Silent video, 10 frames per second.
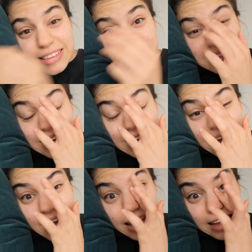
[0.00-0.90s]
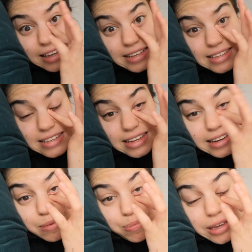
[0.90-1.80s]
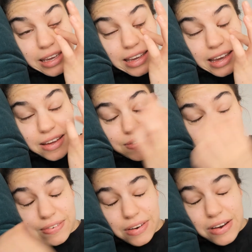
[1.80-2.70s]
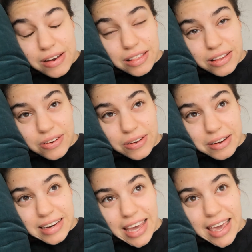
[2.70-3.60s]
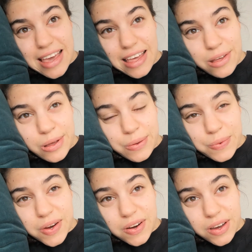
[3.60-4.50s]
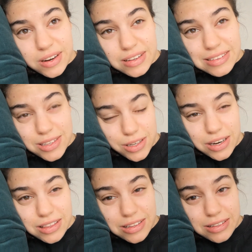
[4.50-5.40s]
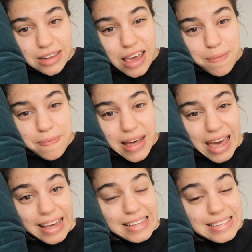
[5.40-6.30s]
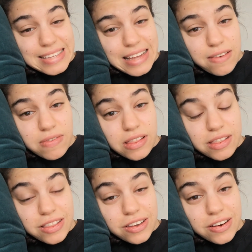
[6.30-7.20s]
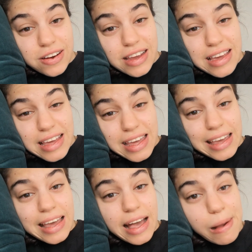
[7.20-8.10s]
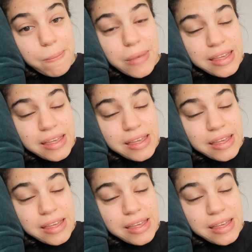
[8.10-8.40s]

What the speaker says: Today is gonna be a very long day. We're gonna start the day by 7:30 a.m.